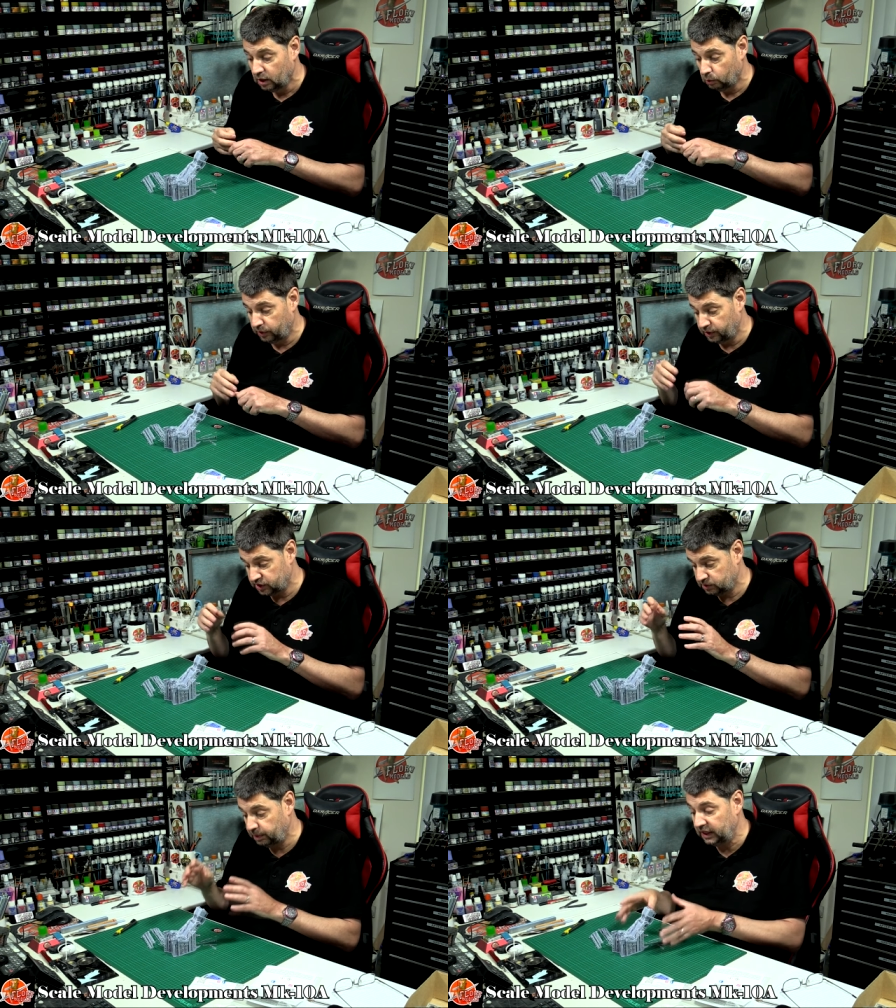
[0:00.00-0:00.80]
with the
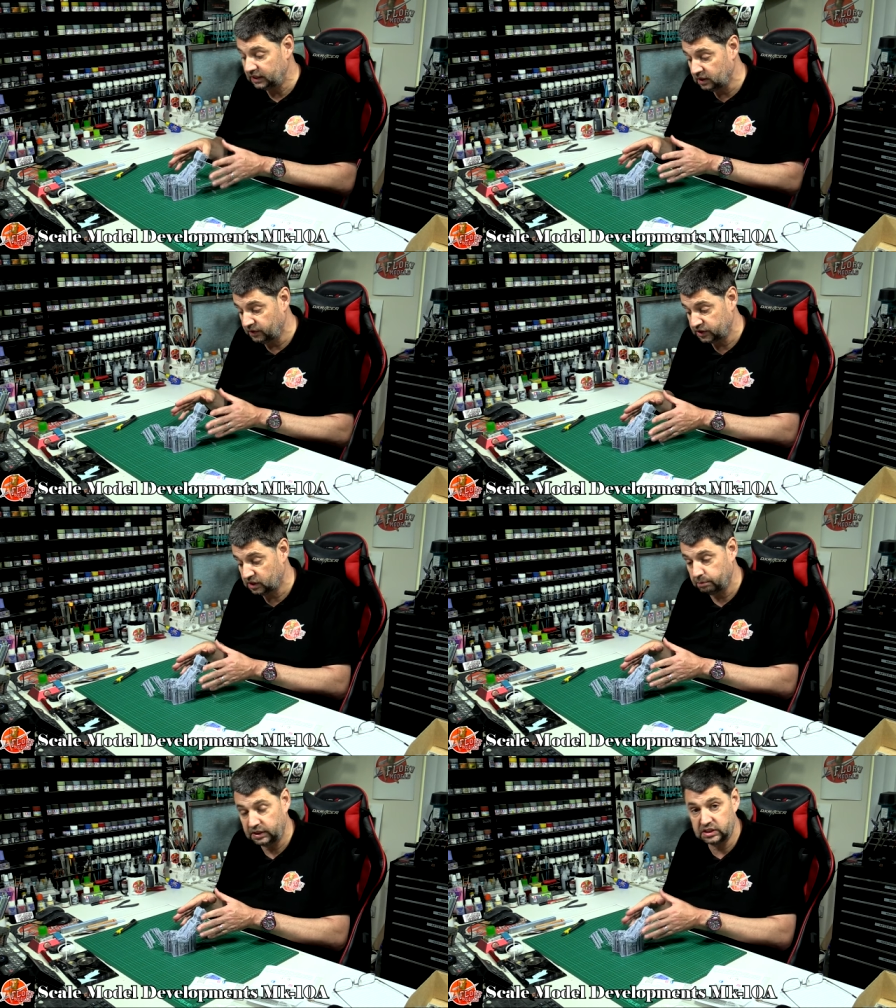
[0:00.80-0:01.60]
speed that this
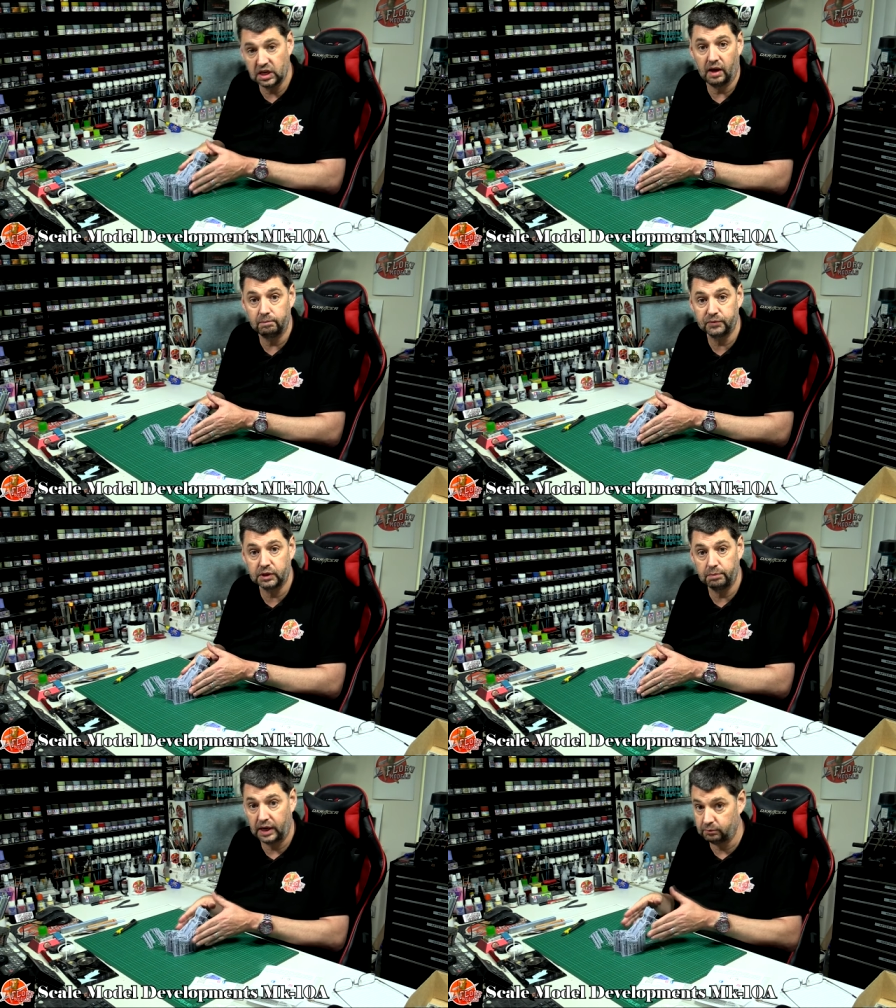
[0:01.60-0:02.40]
can be done
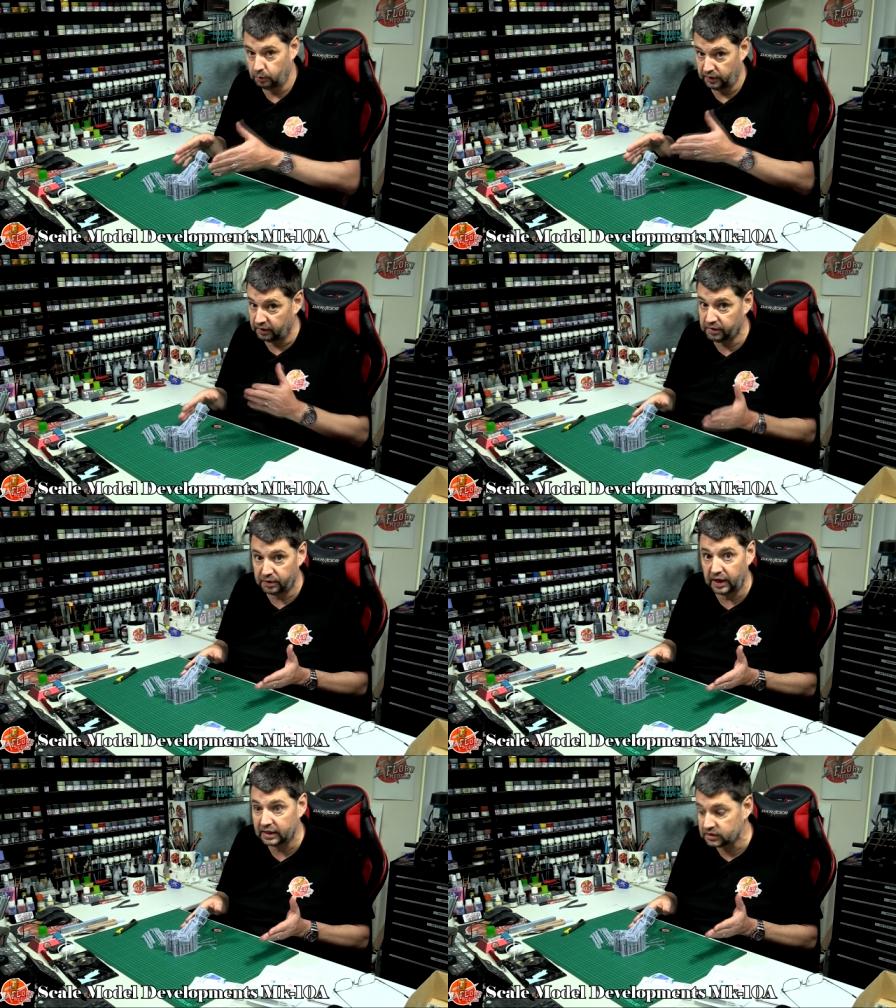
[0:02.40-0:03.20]
compared with other
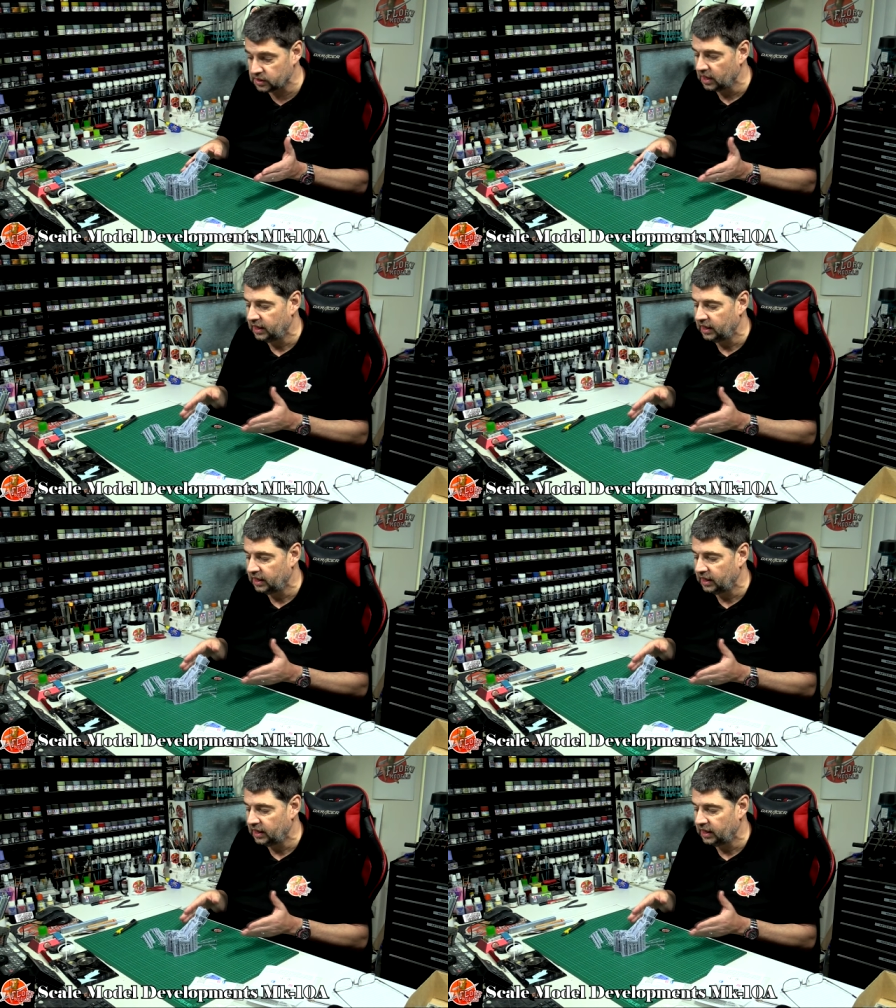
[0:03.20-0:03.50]
things,